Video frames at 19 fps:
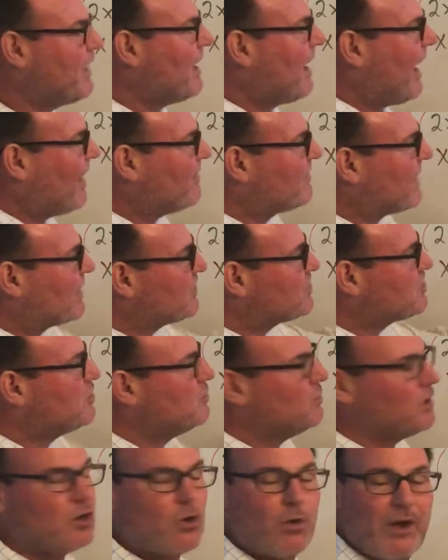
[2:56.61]
I've got two
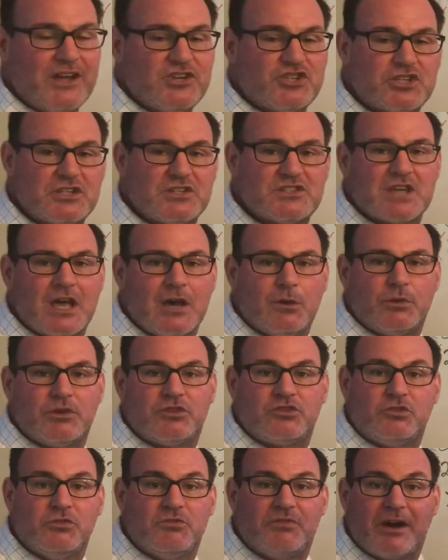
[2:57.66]
equations with
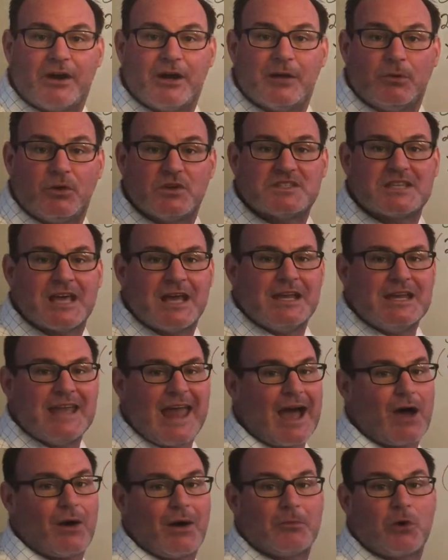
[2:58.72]
two variables.
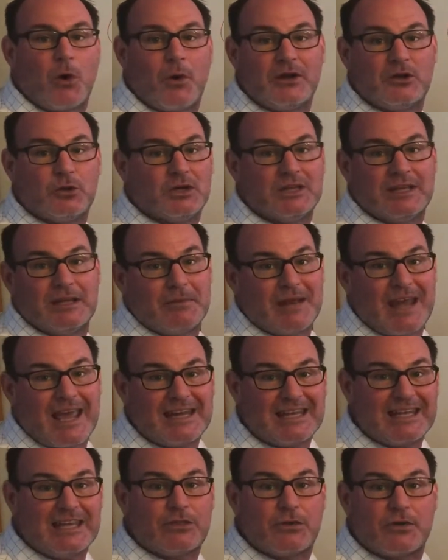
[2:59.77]
Now I'm going to eliminate
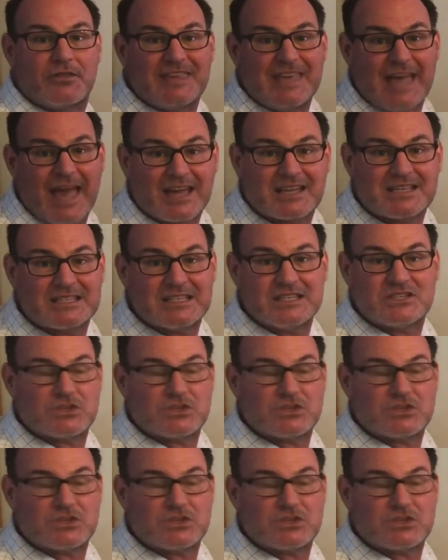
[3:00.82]
either the x's